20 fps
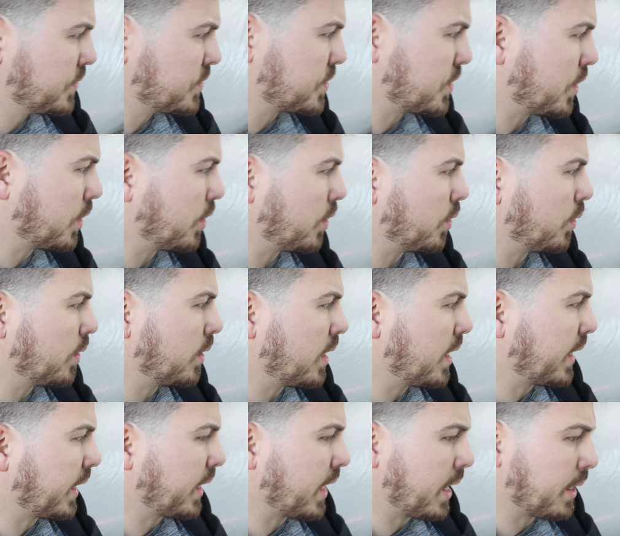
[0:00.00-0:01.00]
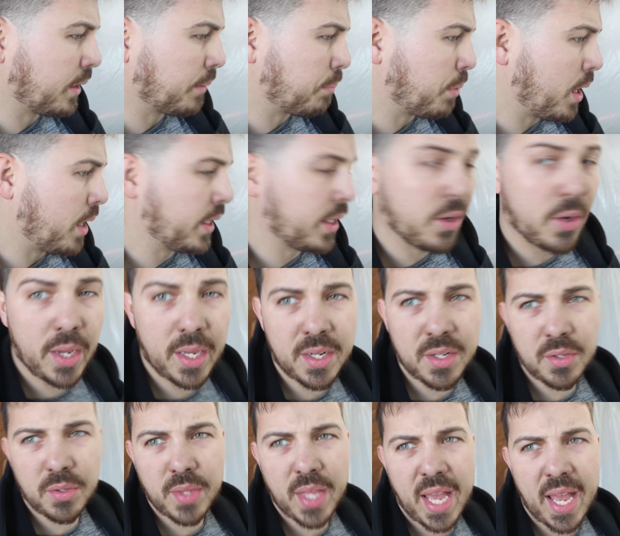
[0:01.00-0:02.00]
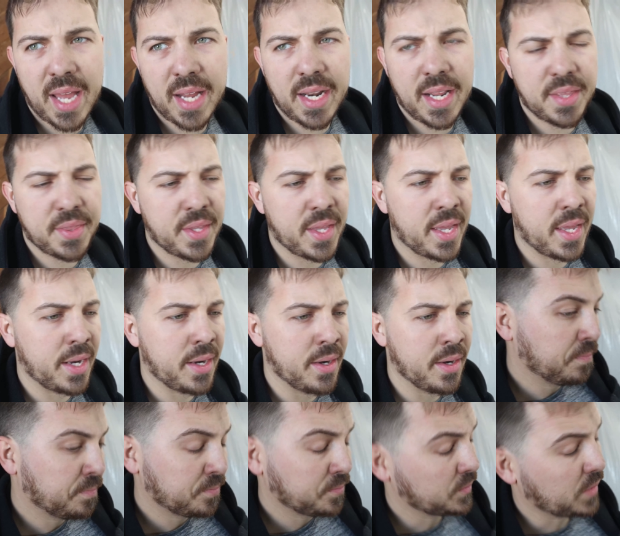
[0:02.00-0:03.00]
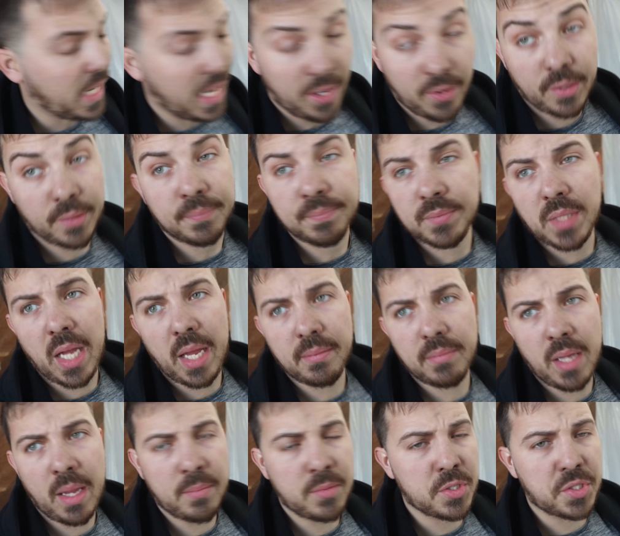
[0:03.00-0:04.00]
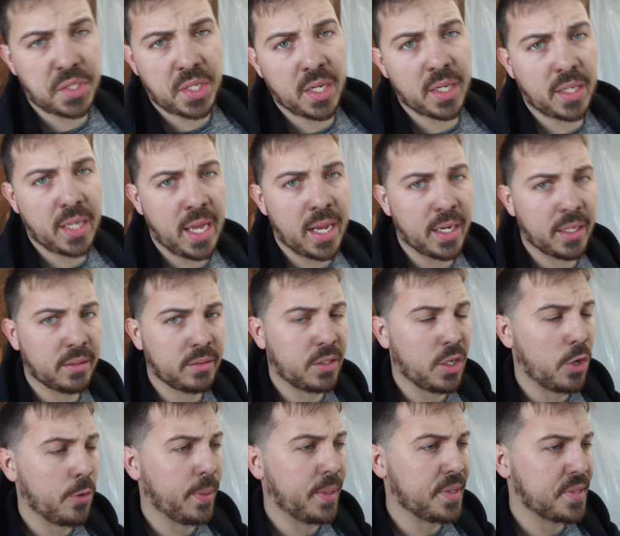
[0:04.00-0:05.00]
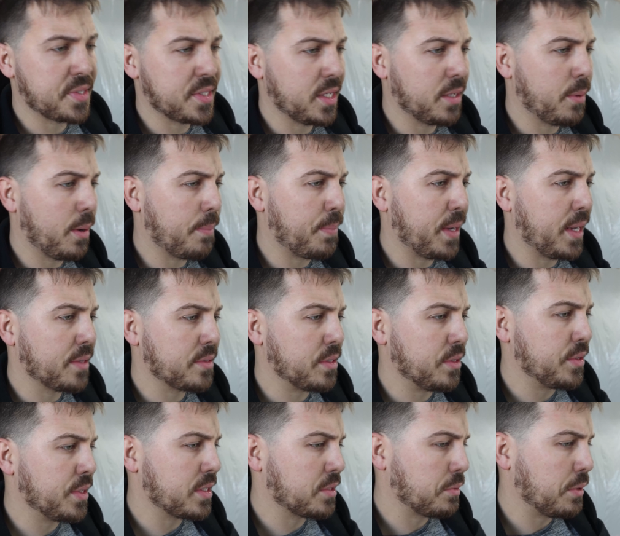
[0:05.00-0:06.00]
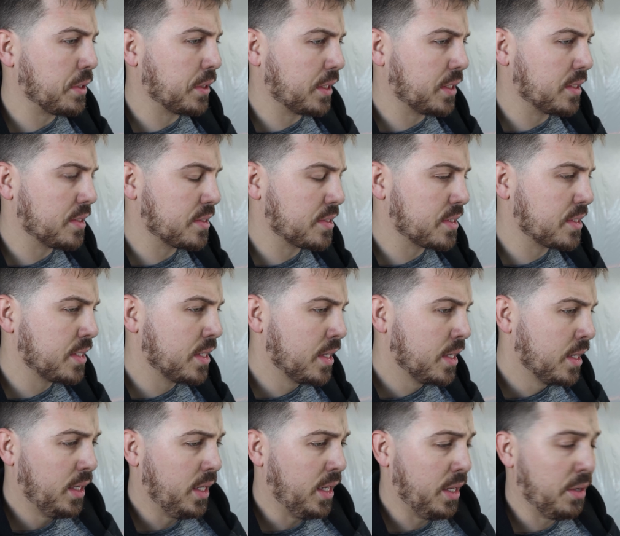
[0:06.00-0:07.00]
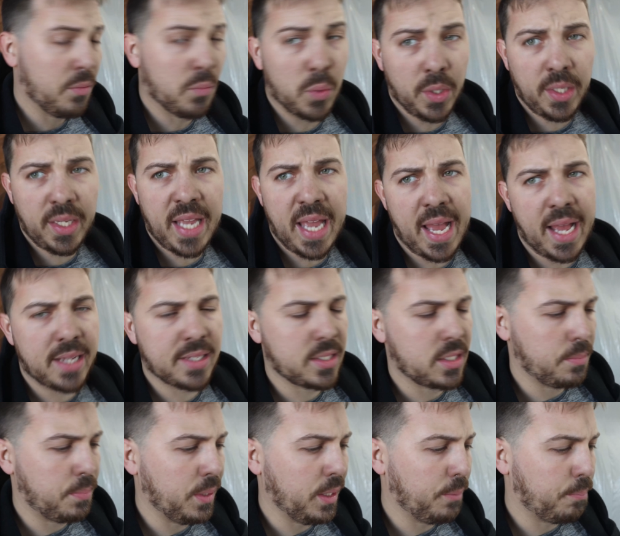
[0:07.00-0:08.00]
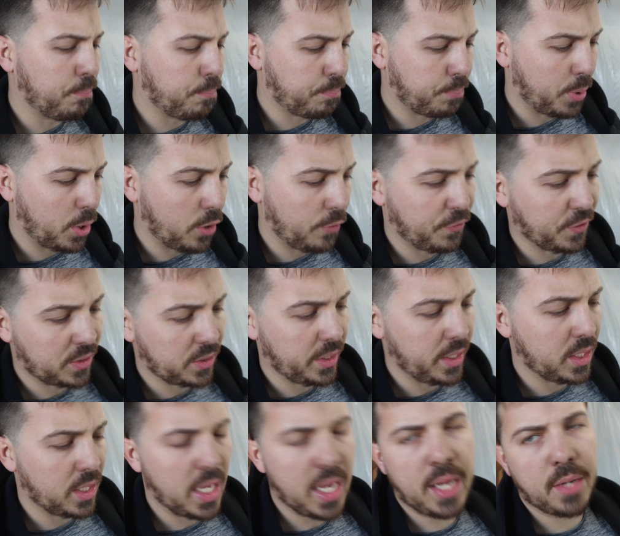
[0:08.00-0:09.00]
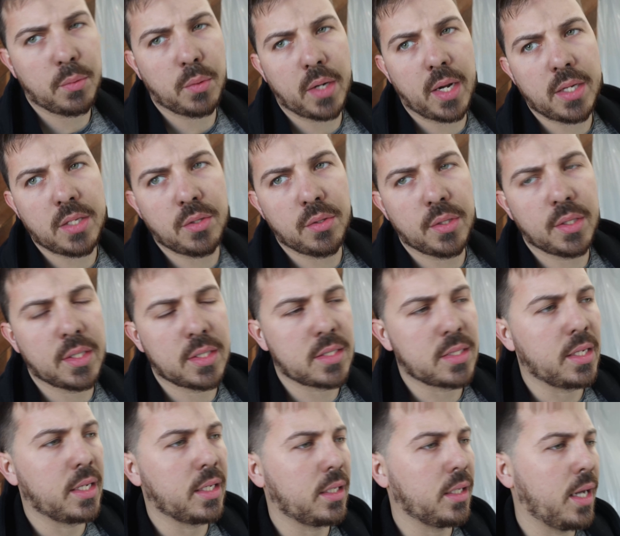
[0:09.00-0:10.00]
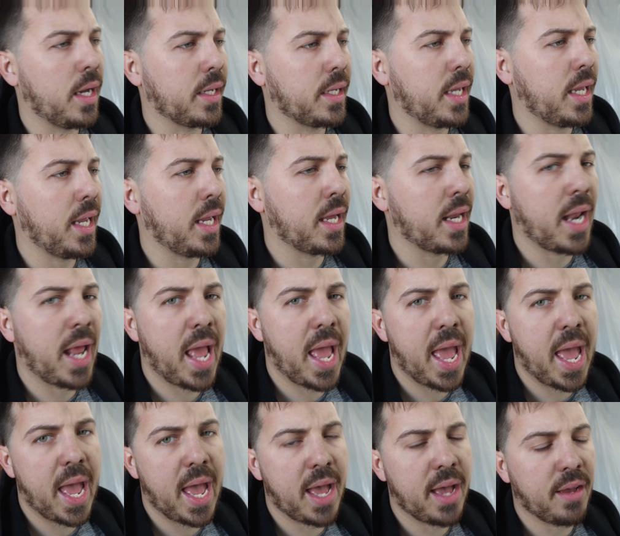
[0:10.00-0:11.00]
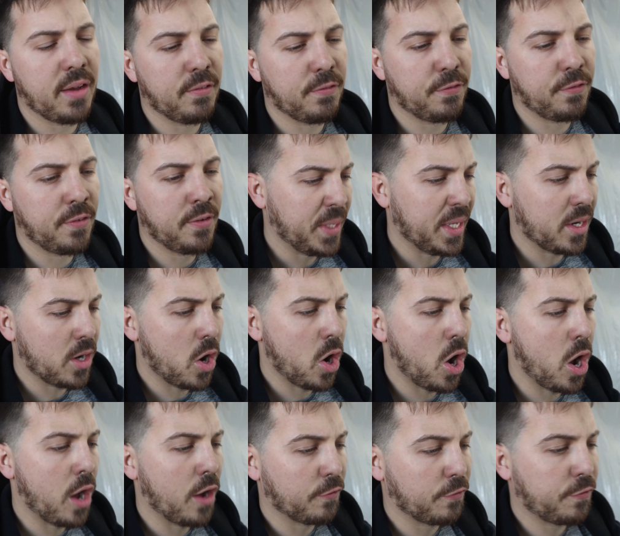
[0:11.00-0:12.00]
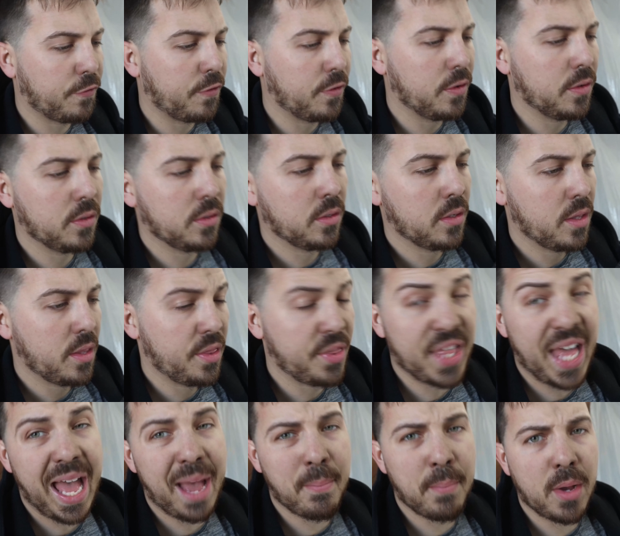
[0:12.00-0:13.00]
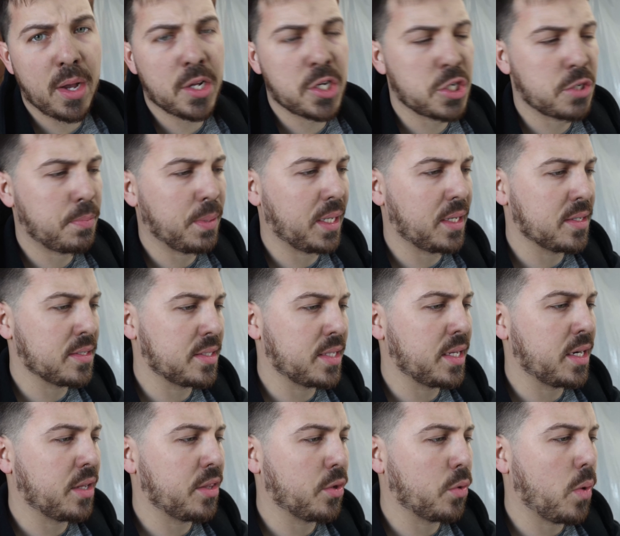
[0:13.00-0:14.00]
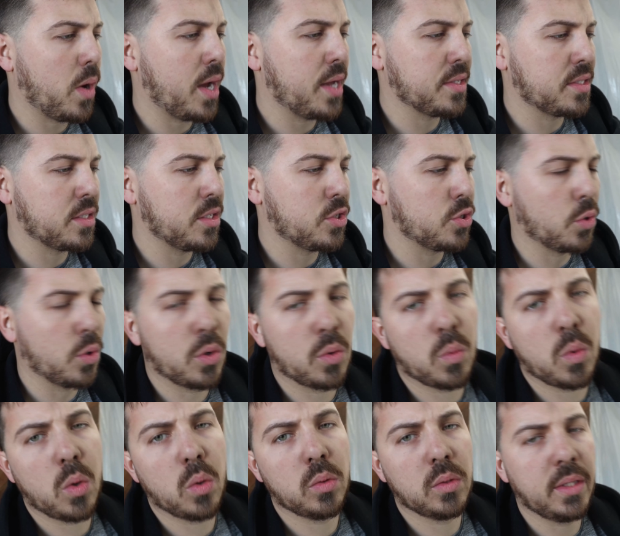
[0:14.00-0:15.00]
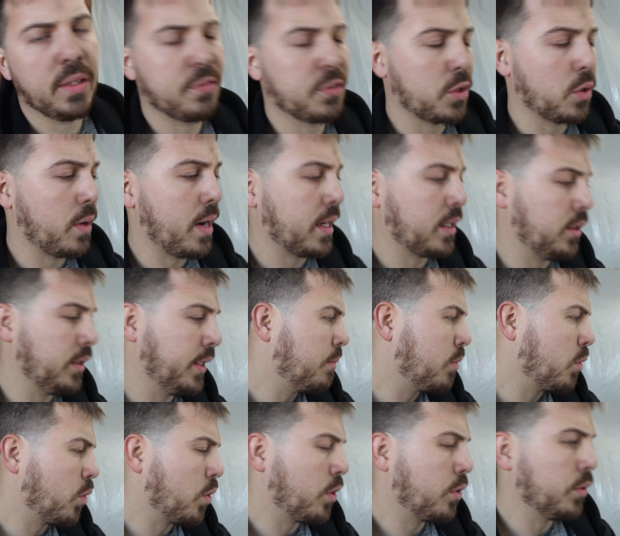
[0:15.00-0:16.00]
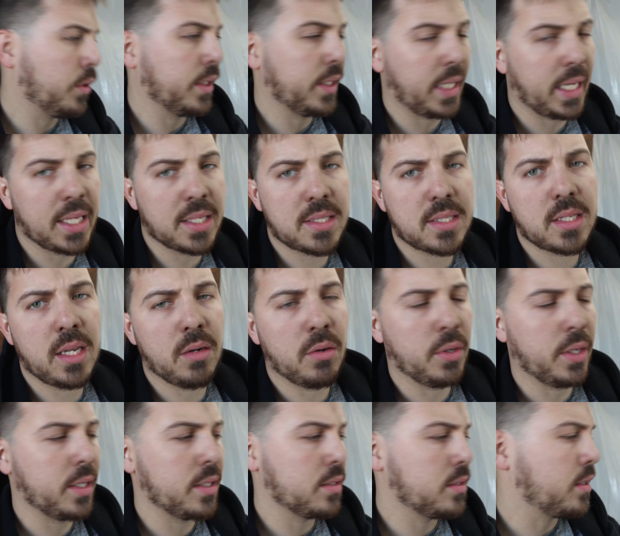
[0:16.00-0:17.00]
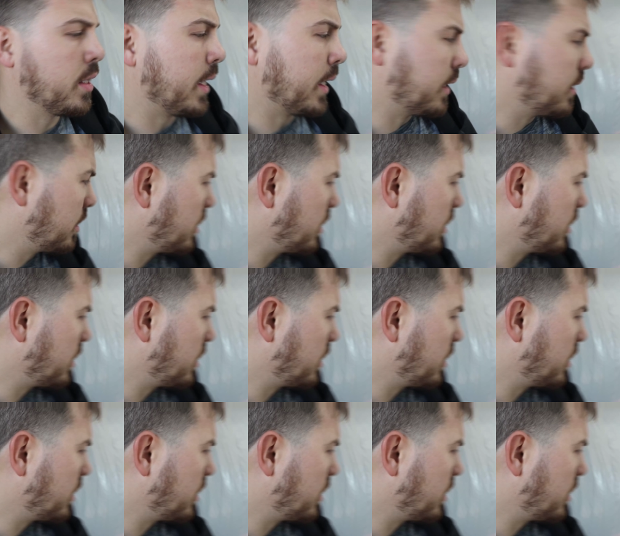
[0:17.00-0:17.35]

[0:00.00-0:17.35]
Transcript: So I, I could probably go ahead and do that. And then I don't know. I, am just going to kind of go by the seat of my pants on this one because it really has to be perfectly aligned when I do this. Like I can't have it off that much because then otherwise the door won't lift correctly um, or it will get, it'll get like